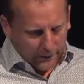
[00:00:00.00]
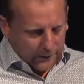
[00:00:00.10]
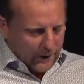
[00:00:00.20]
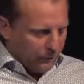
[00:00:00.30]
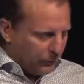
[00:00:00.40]

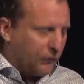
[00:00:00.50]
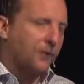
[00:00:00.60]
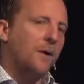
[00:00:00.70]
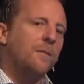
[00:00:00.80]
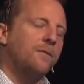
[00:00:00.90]
Now, for
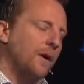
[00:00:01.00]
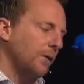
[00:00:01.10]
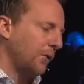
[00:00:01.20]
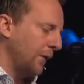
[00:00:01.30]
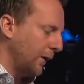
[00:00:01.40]
some of
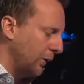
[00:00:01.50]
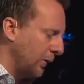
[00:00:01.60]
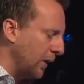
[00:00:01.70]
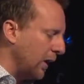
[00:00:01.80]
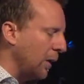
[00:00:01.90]
us, there's
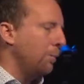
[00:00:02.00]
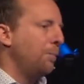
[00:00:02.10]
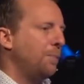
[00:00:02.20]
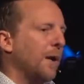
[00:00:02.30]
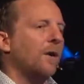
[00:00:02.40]
a
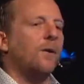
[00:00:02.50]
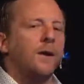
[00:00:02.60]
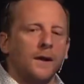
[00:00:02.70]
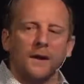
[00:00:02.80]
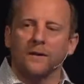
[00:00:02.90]

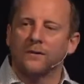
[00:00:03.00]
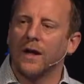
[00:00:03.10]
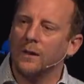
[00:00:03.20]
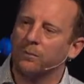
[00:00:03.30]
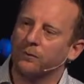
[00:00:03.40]
burying
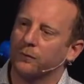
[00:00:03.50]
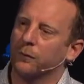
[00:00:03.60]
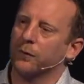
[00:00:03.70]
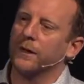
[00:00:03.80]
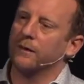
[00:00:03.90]
type of
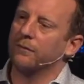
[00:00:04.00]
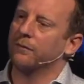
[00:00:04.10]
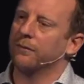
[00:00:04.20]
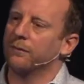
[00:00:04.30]
grief.